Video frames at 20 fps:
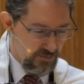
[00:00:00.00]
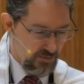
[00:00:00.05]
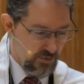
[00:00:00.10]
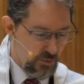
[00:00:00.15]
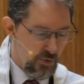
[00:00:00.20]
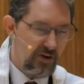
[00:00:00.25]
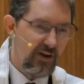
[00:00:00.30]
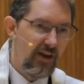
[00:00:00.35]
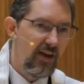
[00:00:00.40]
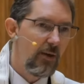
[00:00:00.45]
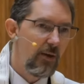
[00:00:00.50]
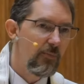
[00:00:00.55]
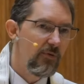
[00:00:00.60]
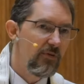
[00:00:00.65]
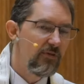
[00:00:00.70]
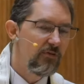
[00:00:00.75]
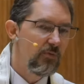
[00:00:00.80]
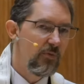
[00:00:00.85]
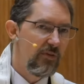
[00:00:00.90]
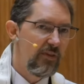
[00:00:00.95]
But what
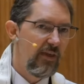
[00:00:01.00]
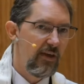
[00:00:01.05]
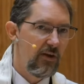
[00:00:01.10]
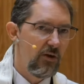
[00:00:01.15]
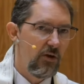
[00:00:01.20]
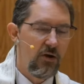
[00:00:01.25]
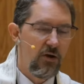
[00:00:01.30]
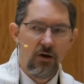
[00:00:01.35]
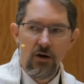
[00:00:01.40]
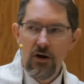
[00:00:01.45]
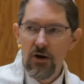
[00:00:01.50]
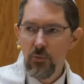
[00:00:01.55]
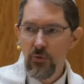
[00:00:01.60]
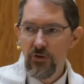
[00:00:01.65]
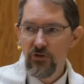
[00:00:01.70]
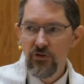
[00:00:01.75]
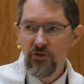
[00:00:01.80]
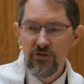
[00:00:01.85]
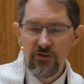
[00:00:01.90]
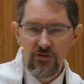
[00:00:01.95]
happens when that awe,
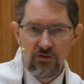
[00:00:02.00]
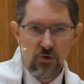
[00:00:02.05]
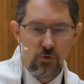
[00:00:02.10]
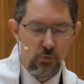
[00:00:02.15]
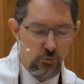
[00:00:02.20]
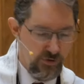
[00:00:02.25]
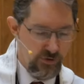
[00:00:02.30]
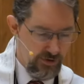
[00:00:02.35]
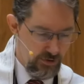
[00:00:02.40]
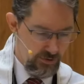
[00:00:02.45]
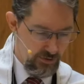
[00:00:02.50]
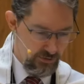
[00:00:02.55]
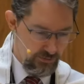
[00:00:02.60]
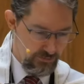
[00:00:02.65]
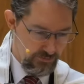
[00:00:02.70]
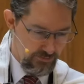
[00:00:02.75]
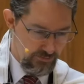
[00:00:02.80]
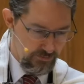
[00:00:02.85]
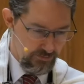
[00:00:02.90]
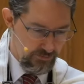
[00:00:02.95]
which is so real,
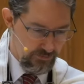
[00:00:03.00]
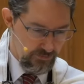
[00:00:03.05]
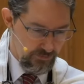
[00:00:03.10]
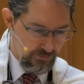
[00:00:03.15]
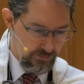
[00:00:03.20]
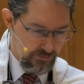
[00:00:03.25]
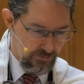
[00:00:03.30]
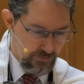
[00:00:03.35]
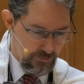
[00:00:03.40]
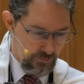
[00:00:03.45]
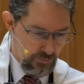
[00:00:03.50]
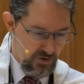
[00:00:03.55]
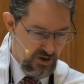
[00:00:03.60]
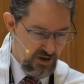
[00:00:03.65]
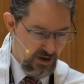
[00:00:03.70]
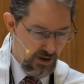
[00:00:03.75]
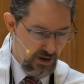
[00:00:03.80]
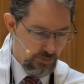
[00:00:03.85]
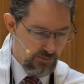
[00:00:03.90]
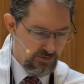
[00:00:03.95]

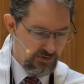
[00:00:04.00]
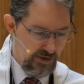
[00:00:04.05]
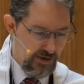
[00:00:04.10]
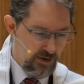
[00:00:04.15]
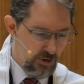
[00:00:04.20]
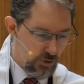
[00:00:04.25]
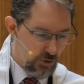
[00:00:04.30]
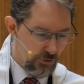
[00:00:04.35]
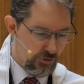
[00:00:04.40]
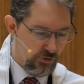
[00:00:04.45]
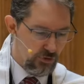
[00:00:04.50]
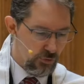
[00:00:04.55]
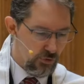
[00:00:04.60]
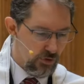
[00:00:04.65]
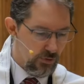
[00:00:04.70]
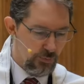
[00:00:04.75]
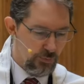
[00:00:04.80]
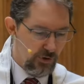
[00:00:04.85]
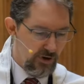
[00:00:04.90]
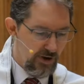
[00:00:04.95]
becomes a
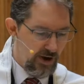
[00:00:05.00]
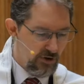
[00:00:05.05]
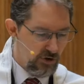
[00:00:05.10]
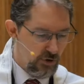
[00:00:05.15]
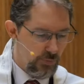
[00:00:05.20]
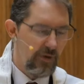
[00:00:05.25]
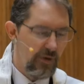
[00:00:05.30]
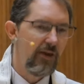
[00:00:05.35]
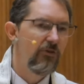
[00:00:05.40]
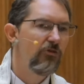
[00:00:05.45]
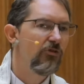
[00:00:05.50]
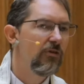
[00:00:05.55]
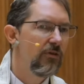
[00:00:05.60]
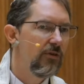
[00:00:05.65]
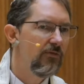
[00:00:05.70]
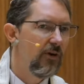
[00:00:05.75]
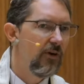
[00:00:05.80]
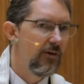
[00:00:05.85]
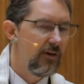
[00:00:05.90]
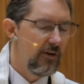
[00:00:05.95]
cultural preoccupation
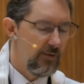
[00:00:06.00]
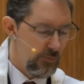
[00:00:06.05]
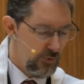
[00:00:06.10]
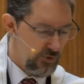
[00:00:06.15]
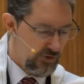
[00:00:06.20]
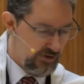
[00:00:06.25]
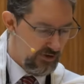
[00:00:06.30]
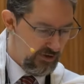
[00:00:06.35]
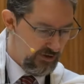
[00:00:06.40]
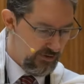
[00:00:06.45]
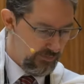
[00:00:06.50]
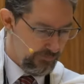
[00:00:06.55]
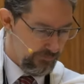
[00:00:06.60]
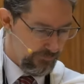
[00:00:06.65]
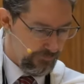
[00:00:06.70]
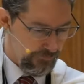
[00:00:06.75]
of our community?